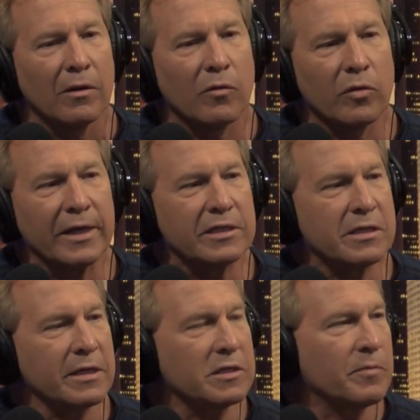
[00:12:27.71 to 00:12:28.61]
reach
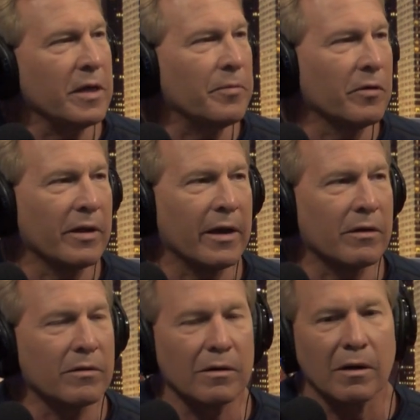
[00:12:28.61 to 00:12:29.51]
these people that
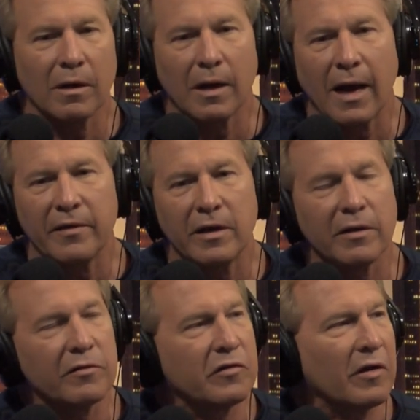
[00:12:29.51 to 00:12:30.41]
are on the
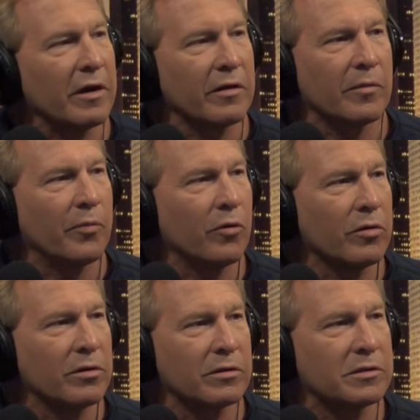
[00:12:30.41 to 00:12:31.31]
other side of the
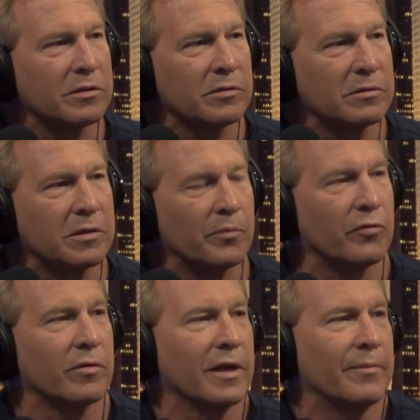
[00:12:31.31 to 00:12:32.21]
border to to
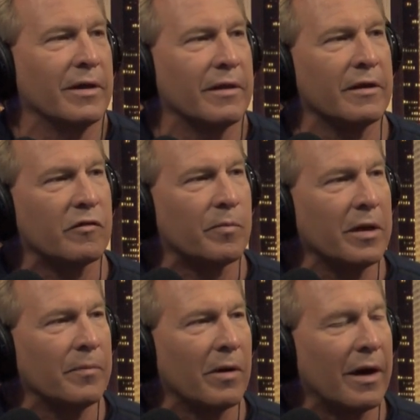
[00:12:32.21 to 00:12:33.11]
bring me these
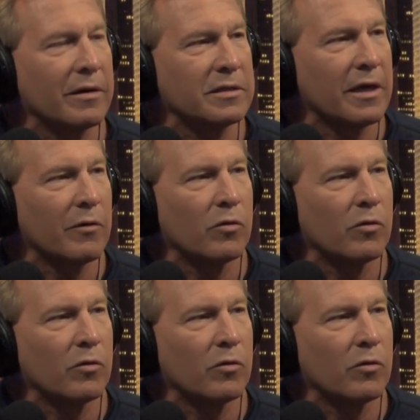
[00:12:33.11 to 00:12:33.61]
people? How does that